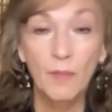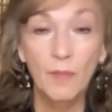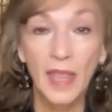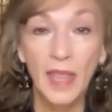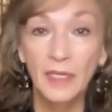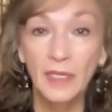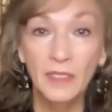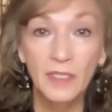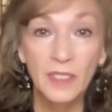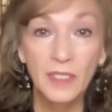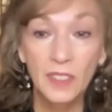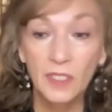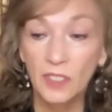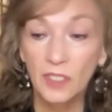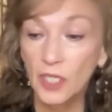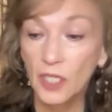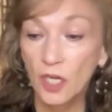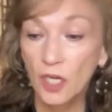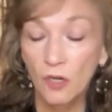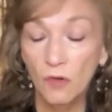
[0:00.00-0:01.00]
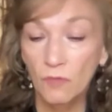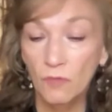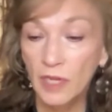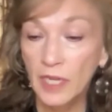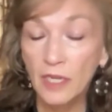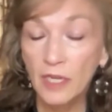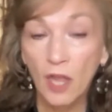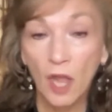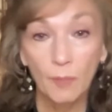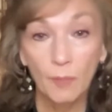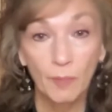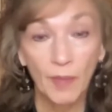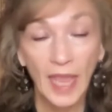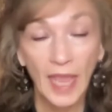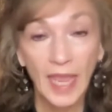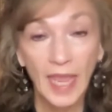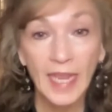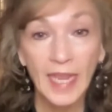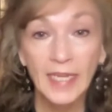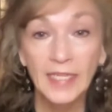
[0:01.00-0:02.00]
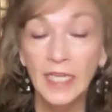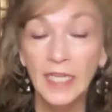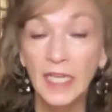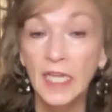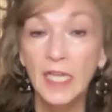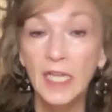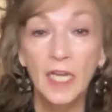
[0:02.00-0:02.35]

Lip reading: man's, he got paid.